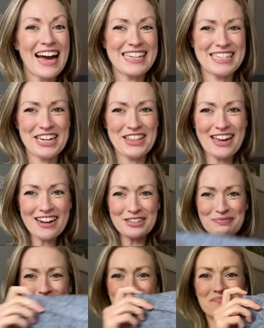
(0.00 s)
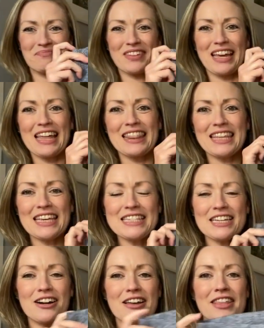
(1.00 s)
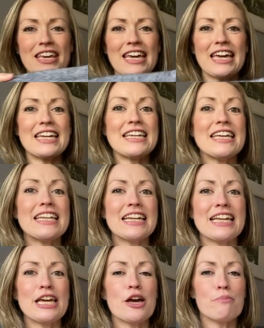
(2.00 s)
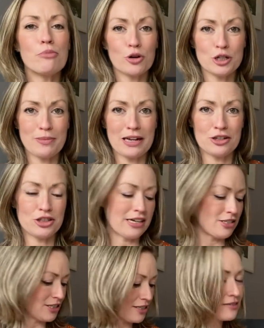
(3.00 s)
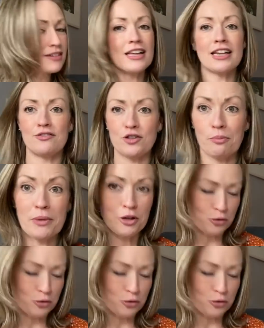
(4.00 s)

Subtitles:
And here they are. These are the Nina Lee Portobello trousers. And I've dropped my